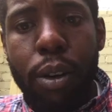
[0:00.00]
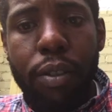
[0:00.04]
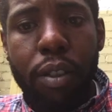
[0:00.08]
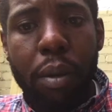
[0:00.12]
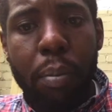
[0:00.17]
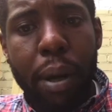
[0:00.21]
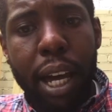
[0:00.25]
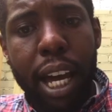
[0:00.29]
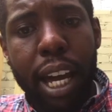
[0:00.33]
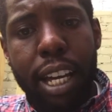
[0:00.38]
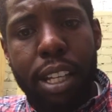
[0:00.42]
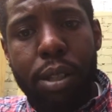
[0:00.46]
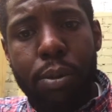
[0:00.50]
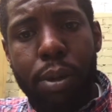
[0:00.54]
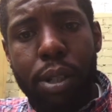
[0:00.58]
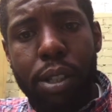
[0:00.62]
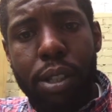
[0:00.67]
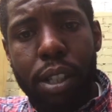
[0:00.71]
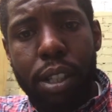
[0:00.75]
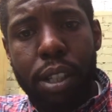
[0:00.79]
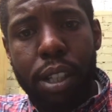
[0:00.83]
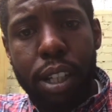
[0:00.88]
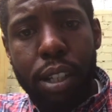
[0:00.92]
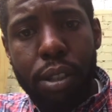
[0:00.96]
of the past
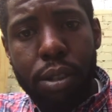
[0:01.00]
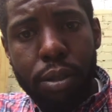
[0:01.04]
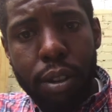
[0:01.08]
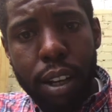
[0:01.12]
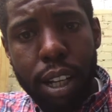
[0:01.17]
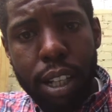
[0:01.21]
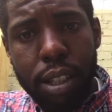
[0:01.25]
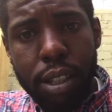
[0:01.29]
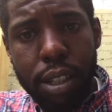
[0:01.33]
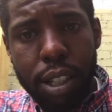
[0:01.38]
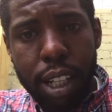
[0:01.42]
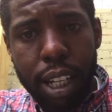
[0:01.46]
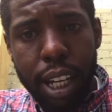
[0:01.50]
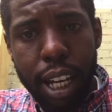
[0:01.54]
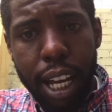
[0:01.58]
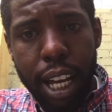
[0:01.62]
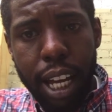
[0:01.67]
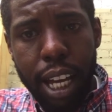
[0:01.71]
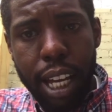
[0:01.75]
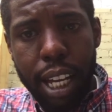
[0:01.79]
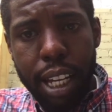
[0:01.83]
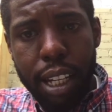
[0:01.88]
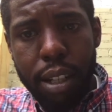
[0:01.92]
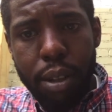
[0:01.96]
was another strategy that I
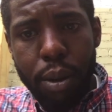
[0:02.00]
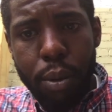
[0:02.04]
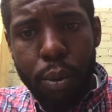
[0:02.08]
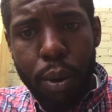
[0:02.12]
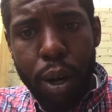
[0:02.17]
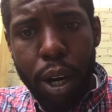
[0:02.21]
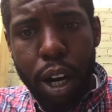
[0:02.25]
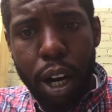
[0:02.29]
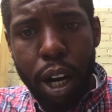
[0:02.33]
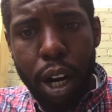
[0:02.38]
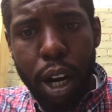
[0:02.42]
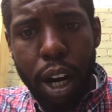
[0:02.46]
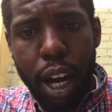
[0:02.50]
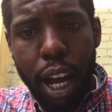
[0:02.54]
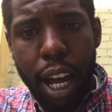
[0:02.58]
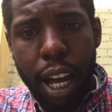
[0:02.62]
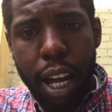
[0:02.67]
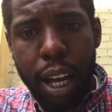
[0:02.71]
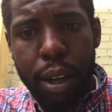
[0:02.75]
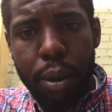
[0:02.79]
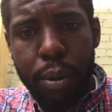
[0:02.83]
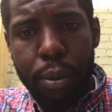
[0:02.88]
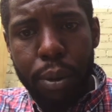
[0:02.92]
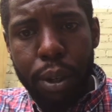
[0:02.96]
had, where
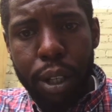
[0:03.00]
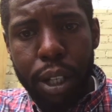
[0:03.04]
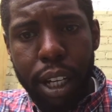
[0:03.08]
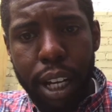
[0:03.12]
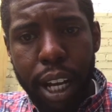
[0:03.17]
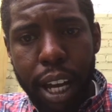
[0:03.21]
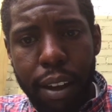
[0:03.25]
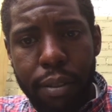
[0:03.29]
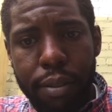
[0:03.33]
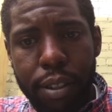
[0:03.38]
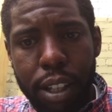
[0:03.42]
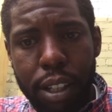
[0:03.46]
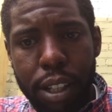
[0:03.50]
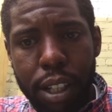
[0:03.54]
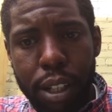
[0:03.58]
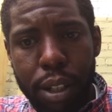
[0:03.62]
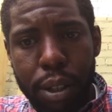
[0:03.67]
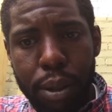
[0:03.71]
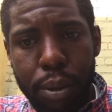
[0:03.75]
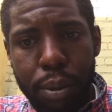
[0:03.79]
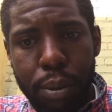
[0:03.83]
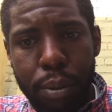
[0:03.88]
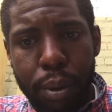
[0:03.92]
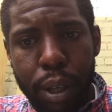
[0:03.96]
I would have to
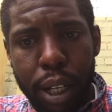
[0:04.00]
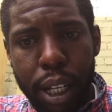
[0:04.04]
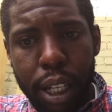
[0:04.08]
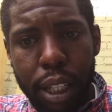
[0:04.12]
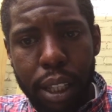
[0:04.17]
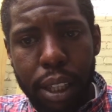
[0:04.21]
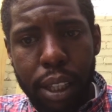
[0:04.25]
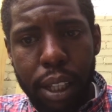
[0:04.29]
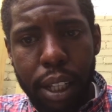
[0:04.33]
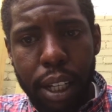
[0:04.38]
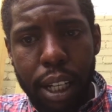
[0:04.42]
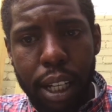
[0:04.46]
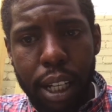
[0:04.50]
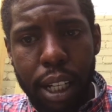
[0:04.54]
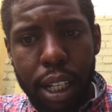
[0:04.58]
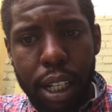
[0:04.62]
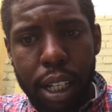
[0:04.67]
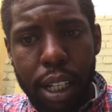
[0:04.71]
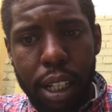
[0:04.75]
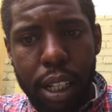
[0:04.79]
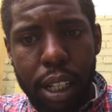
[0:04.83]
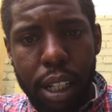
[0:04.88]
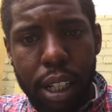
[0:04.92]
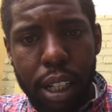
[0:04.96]
deal with
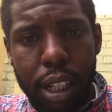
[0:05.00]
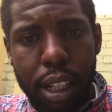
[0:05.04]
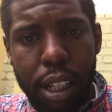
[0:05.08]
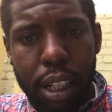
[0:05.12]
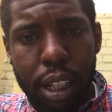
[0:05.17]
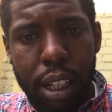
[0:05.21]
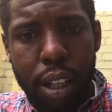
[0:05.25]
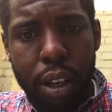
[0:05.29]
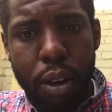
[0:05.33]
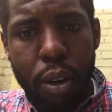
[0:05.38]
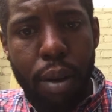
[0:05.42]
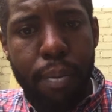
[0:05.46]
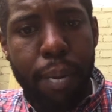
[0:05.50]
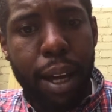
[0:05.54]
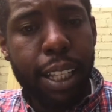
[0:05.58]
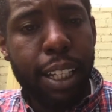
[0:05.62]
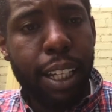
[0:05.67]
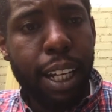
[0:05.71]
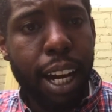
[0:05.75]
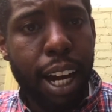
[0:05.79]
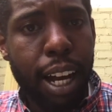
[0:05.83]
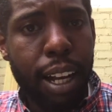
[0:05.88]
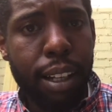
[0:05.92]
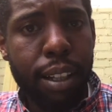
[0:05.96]
going back
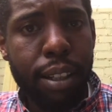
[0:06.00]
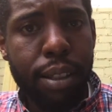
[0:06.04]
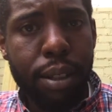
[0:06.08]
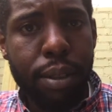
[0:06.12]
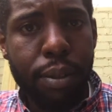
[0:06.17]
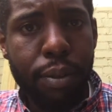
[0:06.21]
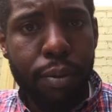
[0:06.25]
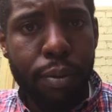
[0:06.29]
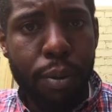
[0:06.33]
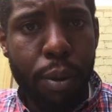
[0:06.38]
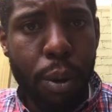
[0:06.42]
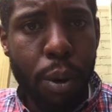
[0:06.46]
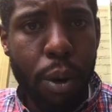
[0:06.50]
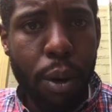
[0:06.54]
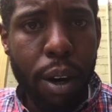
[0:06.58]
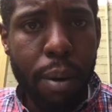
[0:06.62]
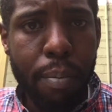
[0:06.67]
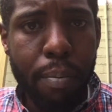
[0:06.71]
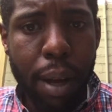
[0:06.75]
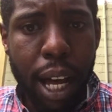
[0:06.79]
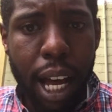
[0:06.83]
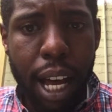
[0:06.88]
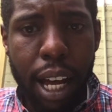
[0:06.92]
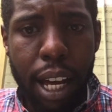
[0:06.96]
to college for
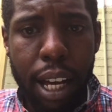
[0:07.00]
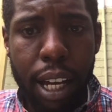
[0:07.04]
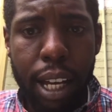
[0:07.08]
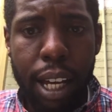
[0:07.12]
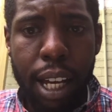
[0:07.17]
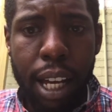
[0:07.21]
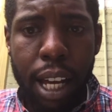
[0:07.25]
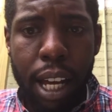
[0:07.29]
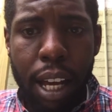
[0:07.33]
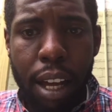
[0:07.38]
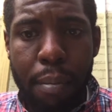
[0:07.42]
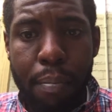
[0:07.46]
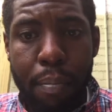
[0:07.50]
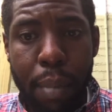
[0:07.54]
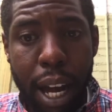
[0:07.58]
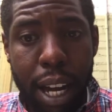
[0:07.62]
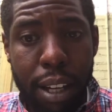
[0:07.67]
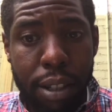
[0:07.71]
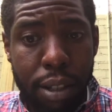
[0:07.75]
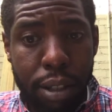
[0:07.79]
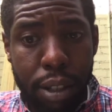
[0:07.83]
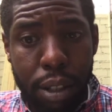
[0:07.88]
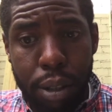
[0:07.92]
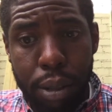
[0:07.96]
my
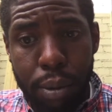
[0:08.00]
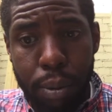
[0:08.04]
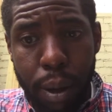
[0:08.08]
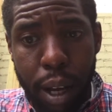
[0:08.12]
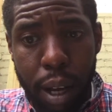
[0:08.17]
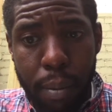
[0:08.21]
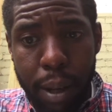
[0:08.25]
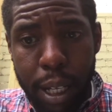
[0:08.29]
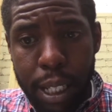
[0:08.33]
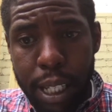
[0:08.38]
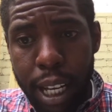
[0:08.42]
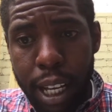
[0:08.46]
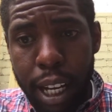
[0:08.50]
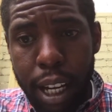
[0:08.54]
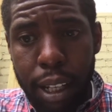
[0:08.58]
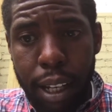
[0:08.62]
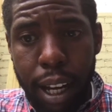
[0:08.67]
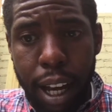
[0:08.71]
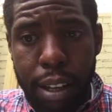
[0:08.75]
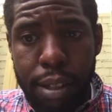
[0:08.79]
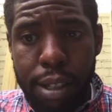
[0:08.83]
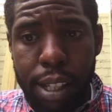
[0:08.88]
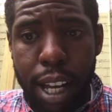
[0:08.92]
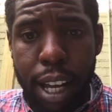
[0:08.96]
bachelor's while maintaining a
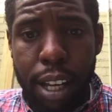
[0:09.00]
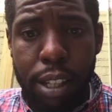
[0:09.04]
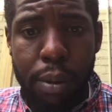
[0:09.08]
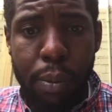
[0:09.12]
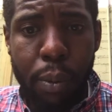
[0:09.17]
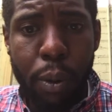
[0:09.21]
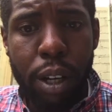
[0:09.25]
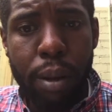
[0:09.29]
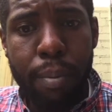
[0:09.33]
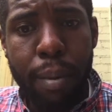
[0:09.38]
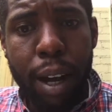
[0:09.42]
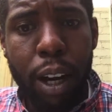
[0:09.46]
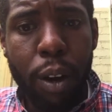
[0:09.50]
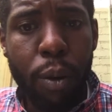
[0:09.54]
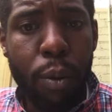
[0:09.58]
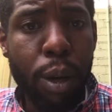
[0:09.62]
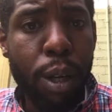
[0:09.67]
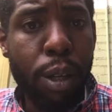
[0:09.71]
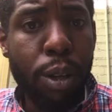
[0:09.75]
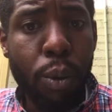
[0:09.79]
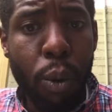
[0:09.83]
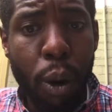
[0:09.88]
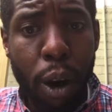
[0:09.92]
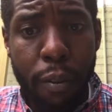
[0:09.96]
lifestyle supporting my
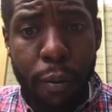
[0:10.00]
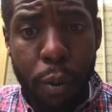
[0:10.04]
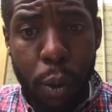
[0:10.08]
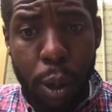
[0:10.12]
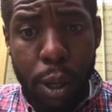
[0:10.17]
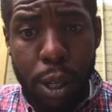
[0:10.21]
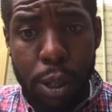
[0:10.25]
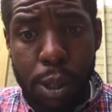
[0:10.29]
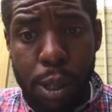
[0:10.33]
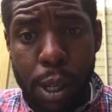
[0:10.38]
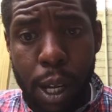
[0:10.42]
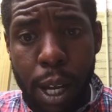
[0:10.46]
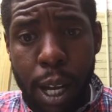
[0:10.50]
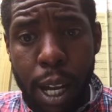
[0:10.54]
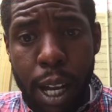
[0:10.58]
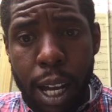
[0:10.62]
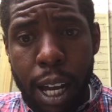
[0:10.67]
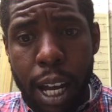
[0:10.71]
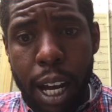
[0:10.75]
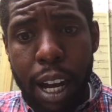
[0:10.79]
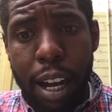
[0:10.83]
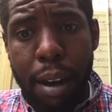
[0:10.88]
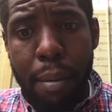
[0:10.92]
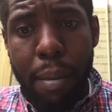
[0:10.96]
career in the workforce.
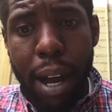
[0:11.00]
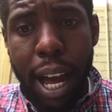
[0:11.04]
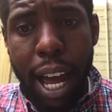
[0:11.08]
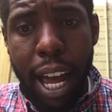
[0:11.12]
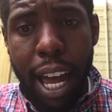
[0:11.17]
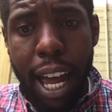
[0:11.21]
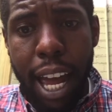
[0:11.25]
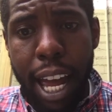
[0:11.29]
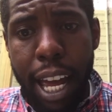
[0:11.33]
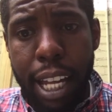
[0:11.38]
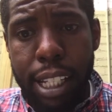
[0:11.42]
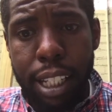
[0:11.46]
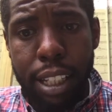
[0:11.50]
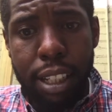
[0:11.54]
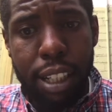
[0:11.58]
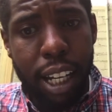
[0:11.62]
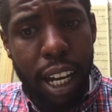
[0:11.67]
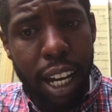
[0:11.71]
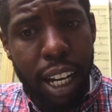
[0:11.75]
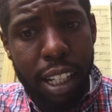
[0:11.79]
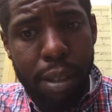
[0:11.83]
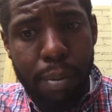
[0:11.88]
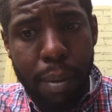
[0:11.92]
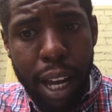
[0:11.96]
I had to
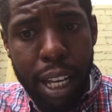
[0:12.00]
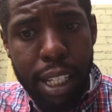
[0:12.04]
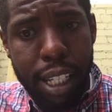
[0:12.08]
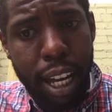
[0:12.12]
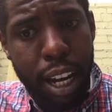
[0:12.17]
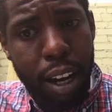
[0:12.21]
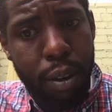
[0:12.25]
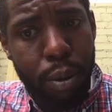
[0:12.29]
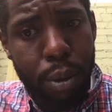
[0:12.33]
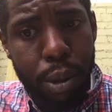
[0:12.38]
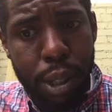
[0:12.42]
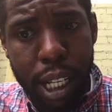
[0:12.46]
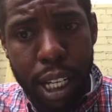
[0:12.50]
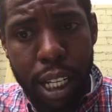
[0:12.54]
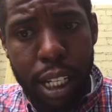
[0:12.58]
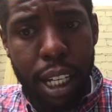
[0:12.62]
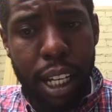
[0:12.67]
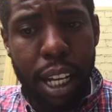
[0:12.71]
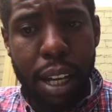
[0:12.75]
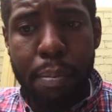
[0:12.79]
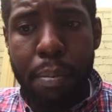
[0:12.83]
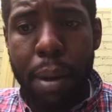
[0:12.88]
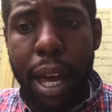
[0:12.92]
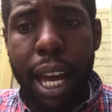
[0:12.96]
change my entire routine
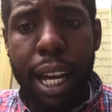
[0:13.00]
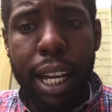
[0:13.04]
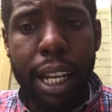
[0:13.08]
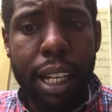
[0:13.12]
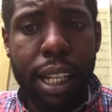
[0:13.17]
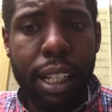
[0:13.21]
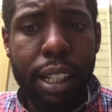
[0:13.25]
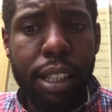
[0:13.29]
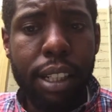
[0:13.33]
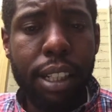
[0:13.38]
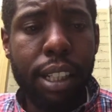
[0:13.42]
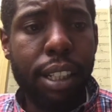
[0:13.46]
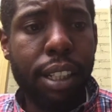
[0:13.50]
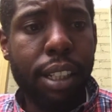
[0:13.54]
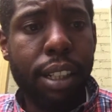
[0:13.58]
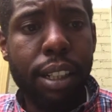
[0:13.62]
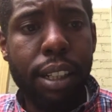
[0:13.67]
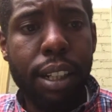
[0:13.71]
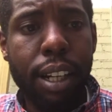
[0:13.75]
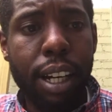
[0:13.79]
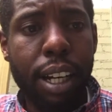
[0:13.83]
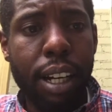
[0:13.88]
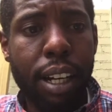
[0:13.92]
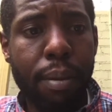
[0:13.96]
and get back into
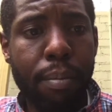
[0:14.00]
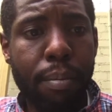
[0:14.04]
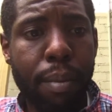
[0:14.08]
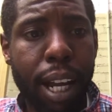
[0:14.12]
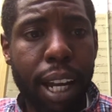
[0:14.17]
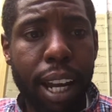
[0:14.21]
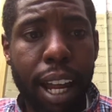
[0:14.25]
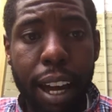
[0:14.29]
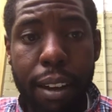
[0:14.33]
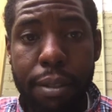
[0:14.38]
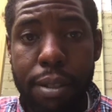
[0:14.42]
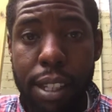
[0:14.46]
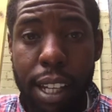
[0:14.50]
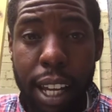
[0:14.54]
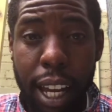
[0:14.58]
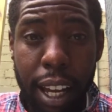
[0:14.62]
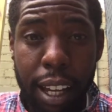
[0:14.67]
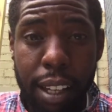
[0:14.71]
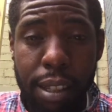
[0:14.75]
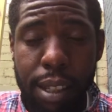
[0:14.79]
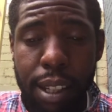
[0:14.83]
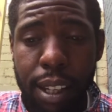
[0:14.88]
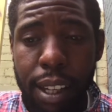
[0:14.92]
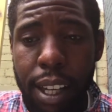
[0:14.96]
my life's
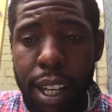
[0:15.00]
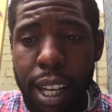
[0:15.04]
task.